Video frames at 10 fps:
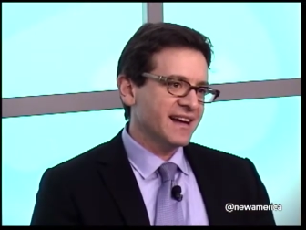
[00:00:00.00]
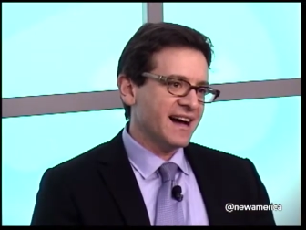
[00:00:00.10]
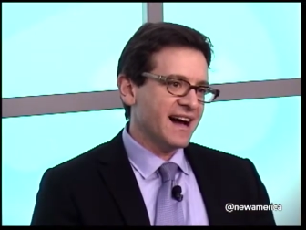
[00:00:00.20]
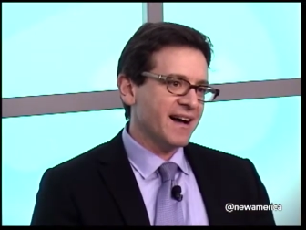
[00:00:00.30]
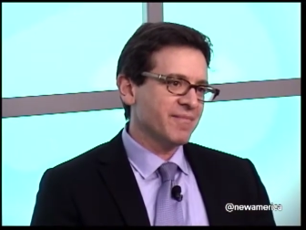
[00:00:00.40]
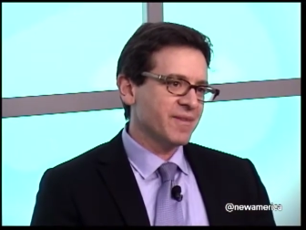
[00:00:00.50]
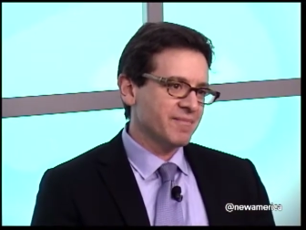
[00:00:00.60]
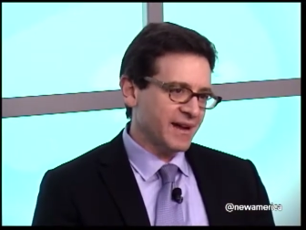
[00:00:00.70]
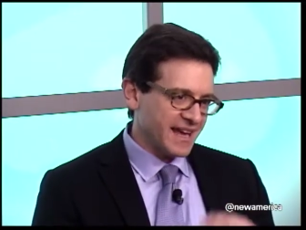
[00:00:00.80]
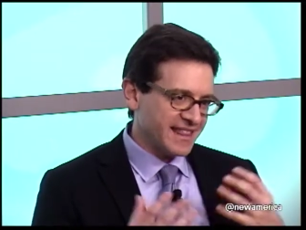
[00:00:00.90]

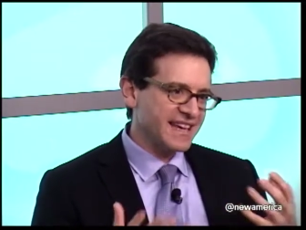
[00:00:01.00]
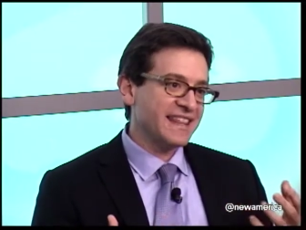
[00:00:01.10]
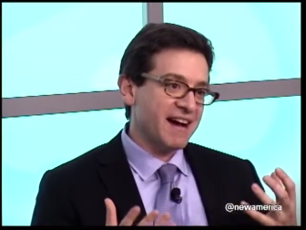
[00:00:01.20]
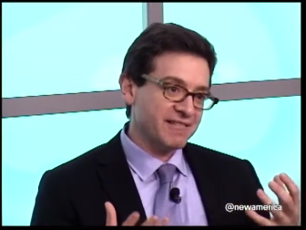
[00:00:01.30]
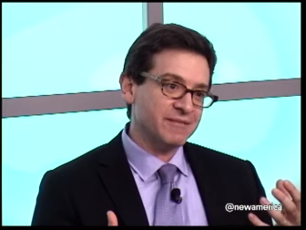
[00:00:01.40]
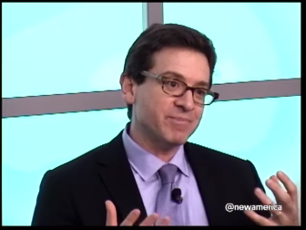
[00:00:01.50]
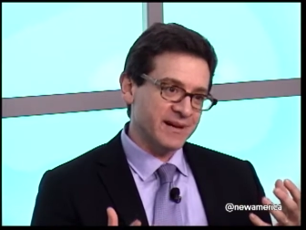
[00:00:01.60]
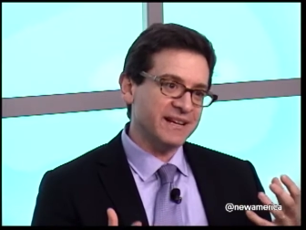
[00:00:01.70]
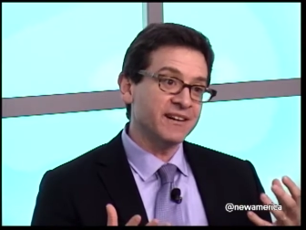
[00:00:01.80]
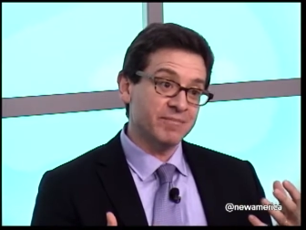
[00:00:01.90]
but I think that was a
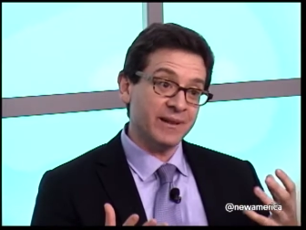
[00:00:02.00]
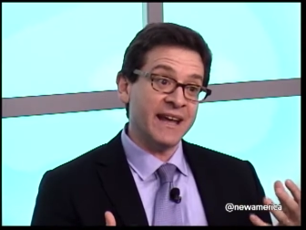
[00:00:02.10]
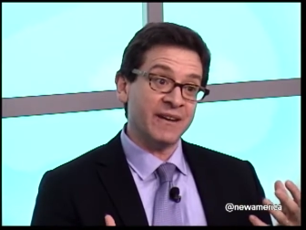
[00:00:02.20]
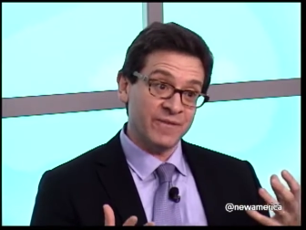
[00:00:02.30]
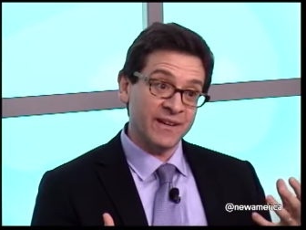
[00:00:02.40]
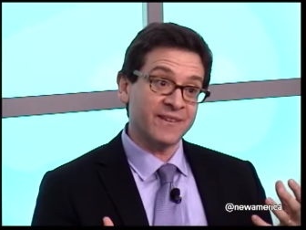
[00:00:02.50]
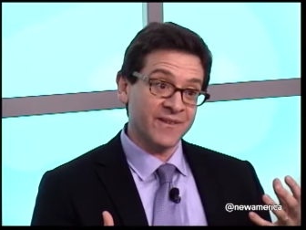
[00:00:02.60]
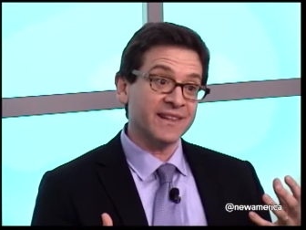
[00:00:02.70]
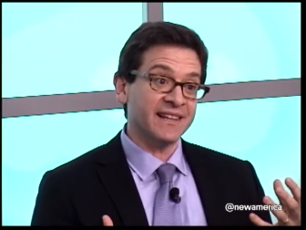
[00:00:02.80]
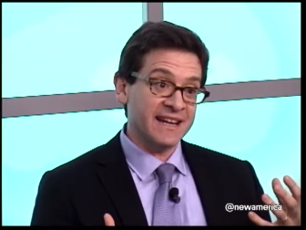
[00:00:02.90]
pretty good playing field
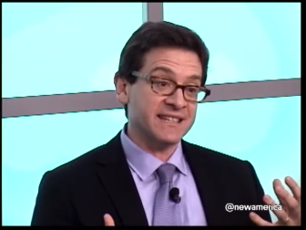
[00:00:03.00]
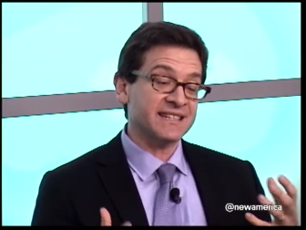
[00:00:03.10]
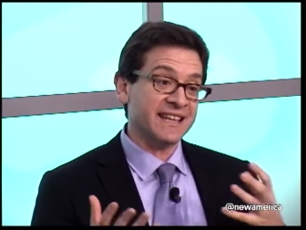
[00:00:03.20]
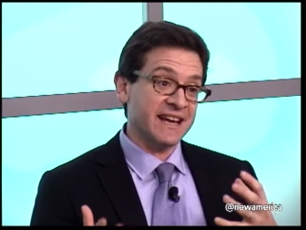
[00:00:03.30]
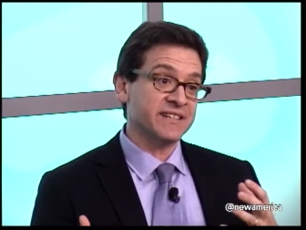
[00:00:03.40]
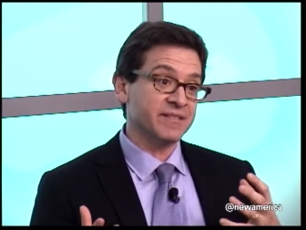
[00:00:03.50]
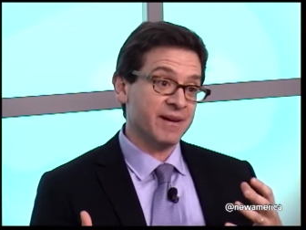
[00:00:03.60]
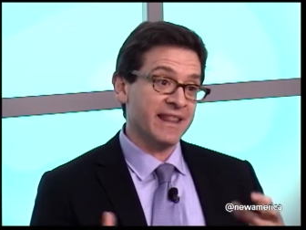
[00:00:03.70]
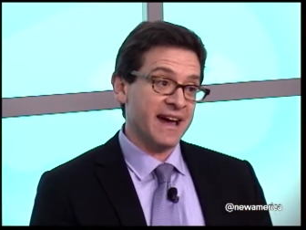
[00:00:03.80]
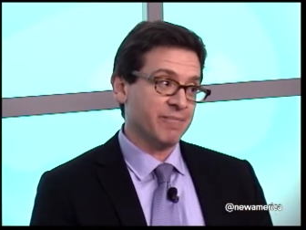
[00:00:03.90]
for the legislation
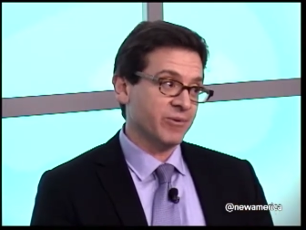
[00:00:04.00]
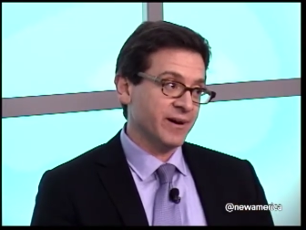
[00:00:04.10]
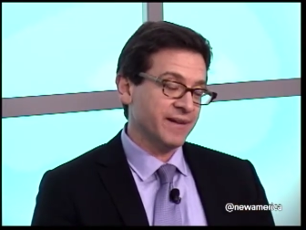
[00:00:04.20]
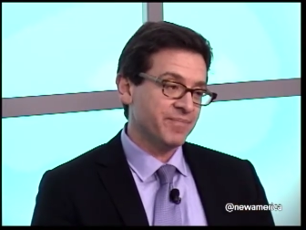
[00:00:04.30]
by that point.